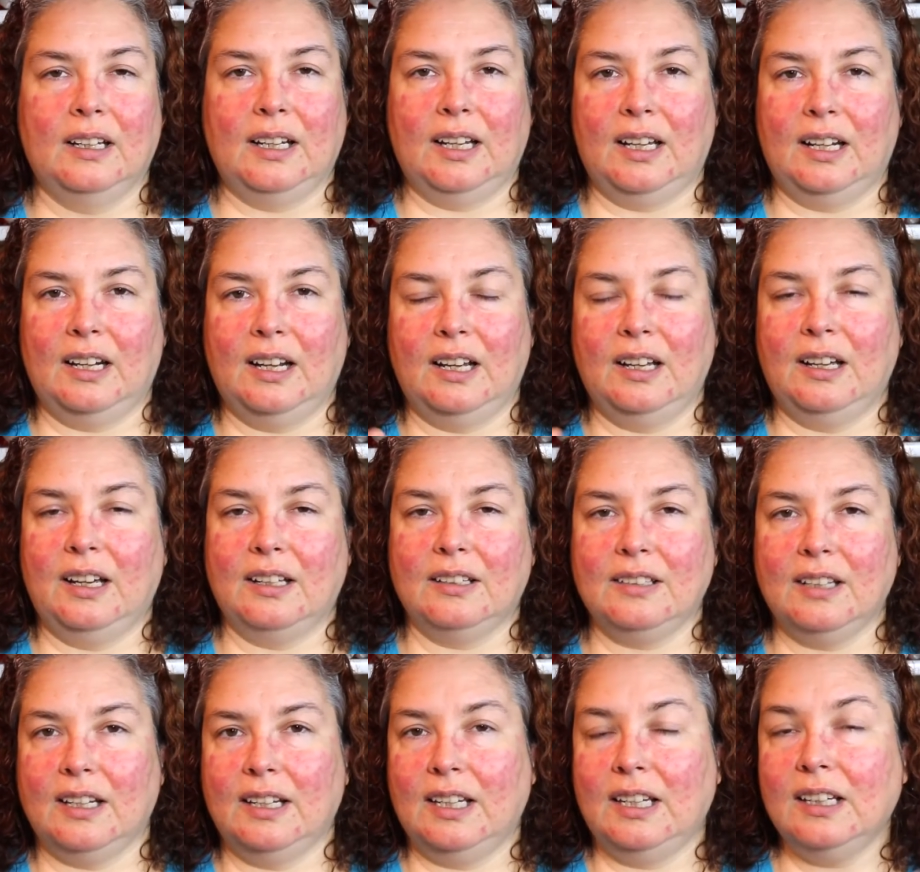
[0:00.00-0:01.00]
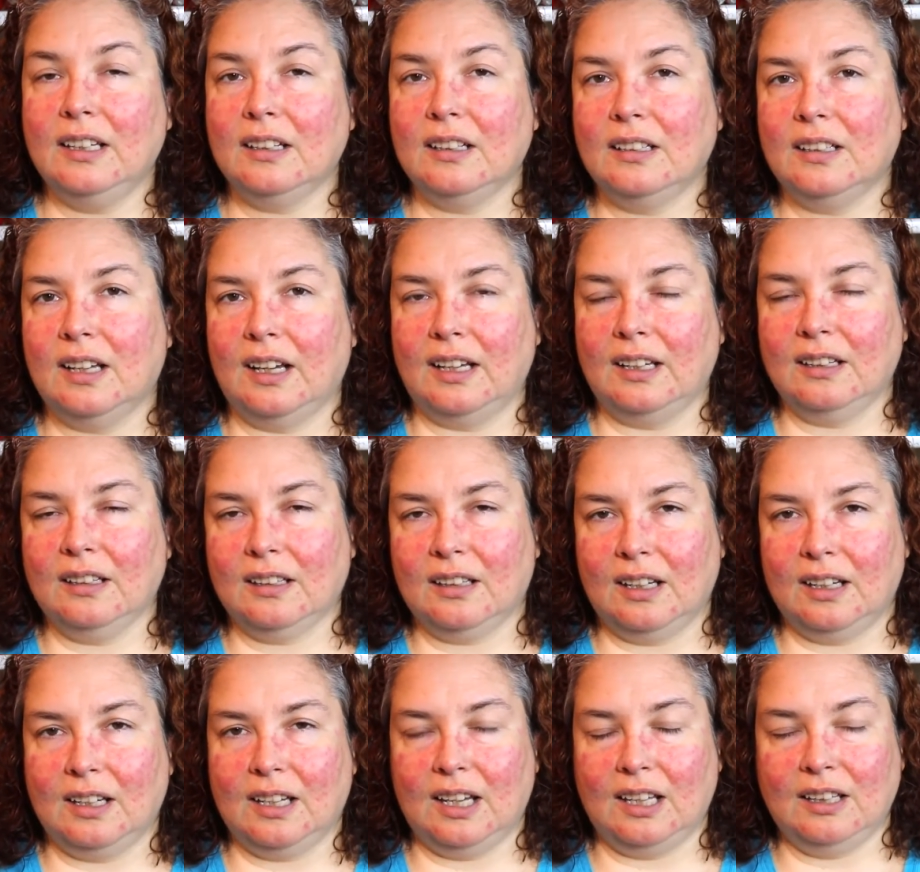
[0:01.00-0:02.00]
And I, as I healed, I,
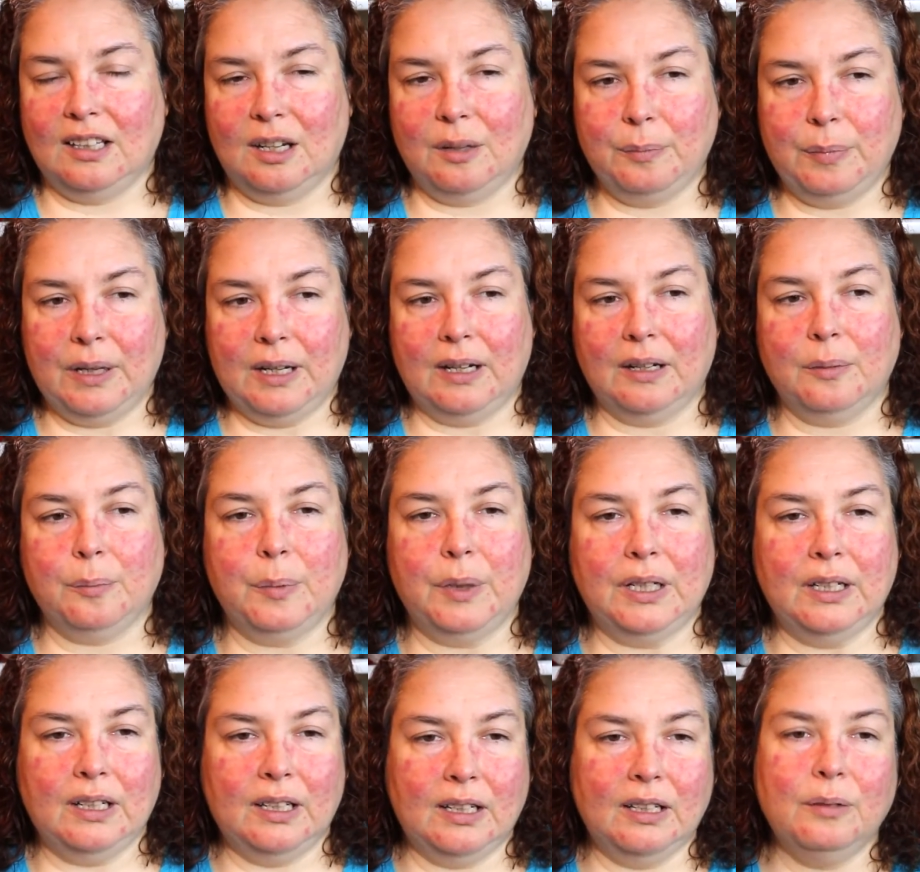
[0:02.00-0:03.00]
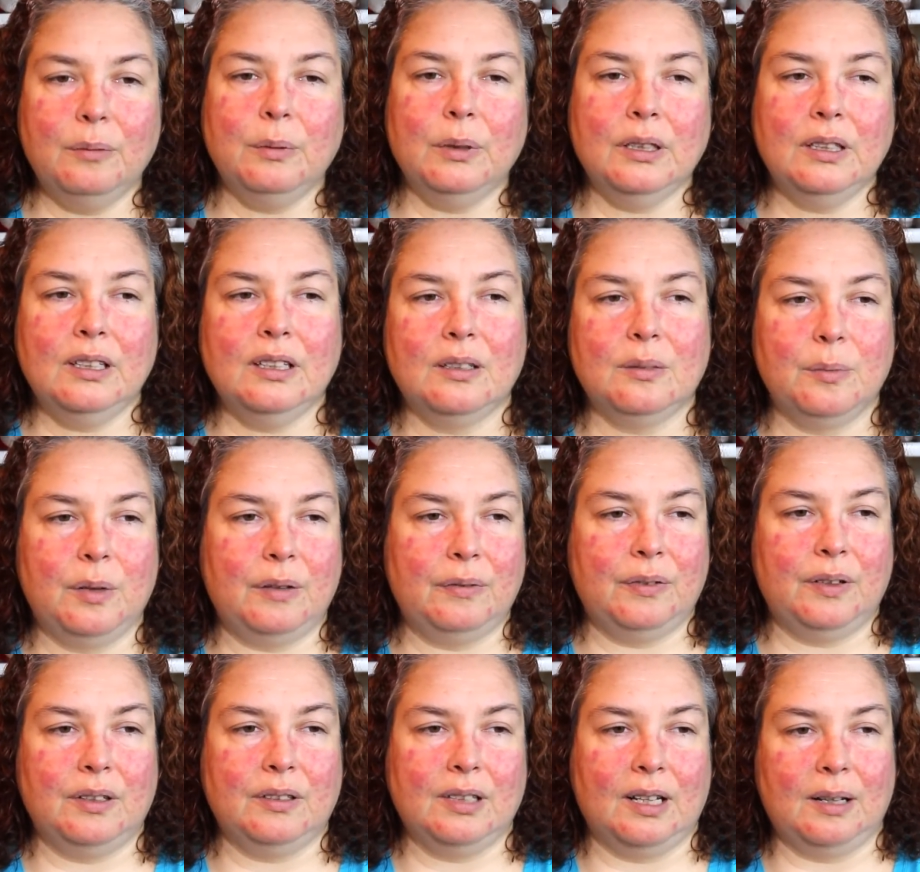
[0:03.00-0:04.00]
I gained that back. But it, it really is my
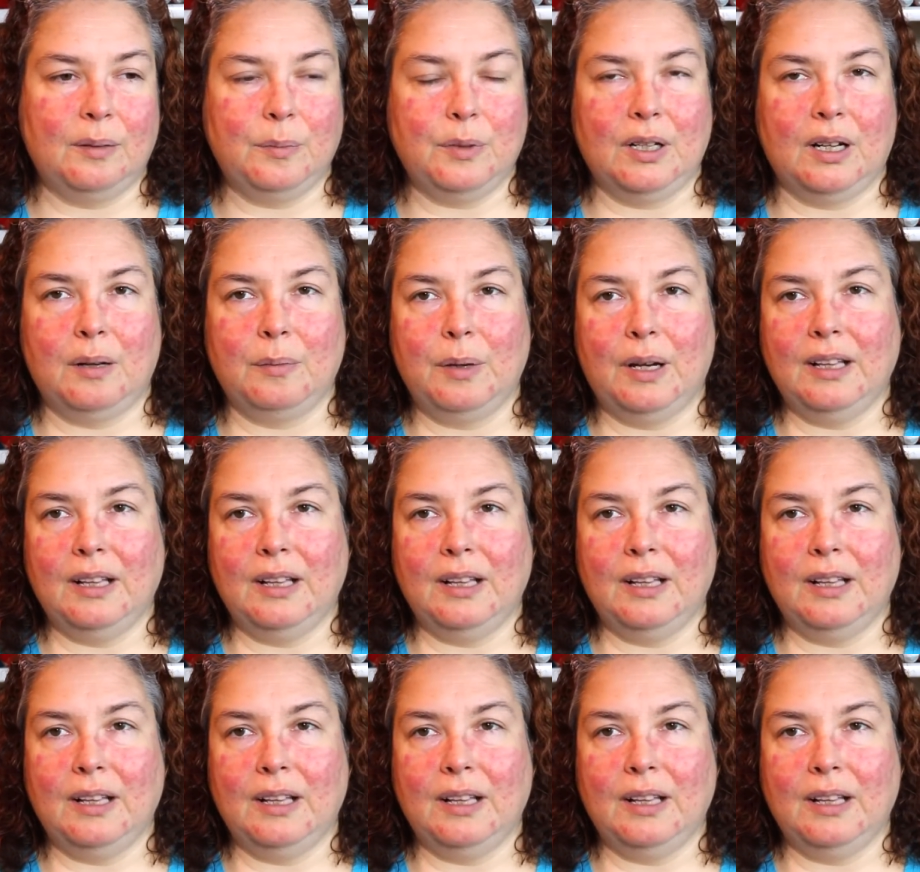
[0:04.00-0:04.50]
full-time job.